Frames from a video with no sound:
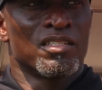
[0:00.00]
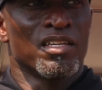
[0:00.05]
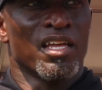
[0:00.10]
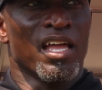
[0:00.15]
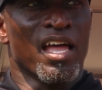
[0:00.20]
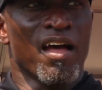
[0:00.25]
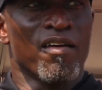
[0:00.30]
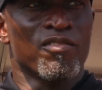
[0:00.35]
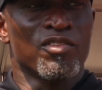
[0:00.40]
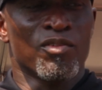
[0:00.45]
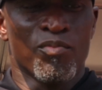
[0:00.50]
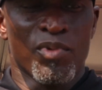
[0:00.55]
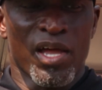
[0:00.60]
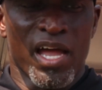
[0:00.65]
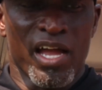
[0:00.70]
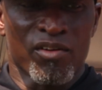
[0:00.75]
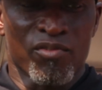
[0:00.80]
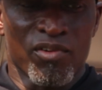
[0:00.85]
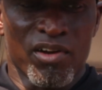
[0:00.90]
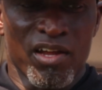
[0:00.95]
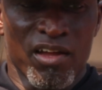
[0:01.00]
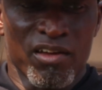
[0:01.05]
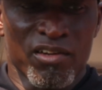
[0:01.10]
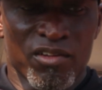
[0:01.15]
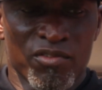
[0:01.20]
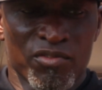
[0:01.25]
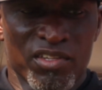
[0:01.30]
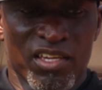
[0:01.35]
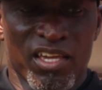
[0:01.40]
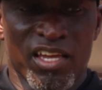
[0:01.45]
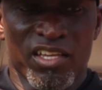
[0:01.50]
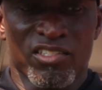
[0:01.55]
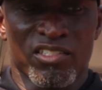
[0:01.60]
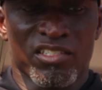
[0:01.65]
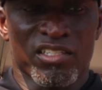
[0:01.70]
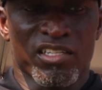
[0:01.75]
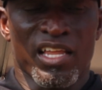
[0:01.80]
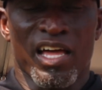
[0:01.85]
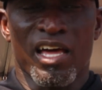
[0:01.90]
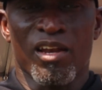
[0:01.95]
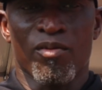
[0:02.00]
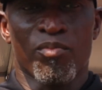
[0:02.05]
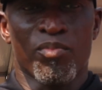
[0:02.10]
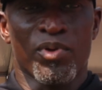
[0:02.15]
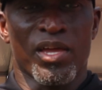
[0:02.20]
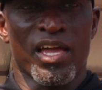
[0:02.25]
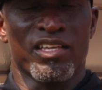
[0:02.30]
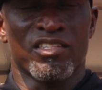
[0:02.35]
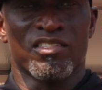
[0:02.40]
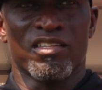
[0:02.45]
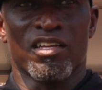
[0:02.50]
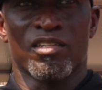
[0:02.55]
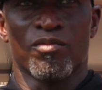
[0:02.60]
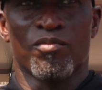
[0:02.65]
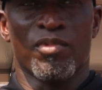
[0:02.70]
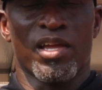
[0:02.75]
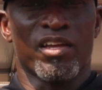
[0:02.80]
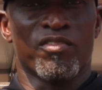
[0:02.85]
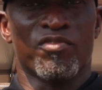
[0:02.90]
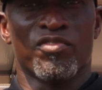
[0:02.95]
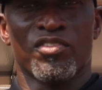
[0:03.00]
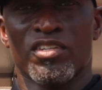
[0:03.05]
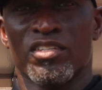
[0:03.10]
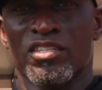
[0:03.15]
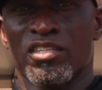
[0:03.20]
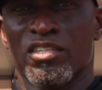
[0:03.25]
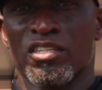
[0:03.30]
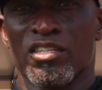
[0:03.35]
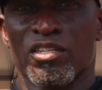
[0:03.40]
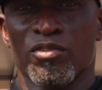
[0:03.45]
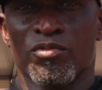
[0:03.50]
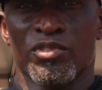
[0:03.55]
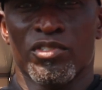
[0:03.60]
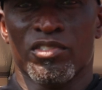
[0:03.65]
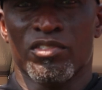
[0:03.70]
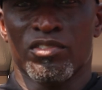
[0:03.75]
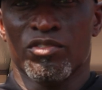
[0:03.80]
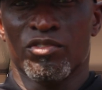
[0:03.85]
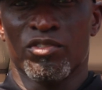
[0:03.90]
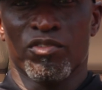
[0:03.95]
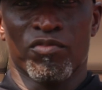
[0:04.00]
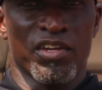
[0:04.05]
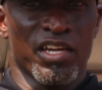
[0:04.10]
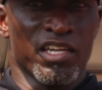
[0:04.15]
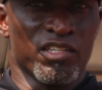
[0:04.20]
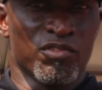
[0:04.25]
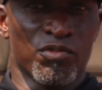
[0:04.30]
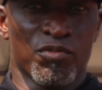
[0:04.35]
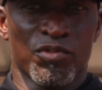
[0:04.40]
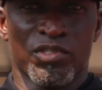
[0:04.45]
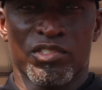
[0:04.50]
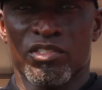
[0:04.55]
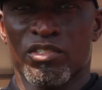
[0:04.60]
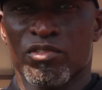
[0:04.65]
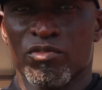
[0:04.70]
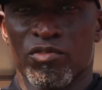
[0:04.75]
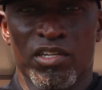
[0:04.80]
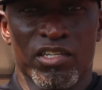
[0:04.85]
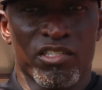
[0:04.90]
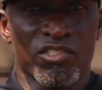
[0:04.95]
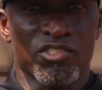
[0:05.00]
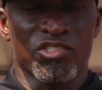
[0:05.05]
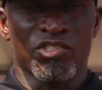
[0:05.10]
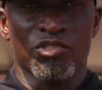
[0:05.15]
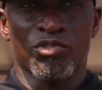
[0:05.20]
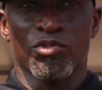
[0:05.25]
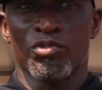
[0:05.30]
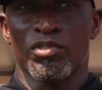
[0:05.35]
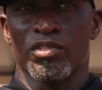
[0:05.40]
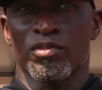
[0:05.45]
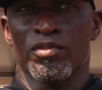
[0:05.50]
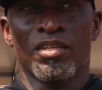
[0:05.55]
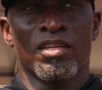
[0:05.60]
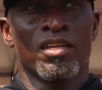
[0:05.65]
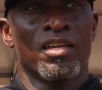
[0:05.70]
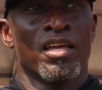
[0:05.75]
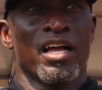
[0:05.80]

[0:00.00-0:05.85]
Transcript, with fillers: have the background of catching a lot of passes out the backfield a year when the U of H, we went to the run and shoot, and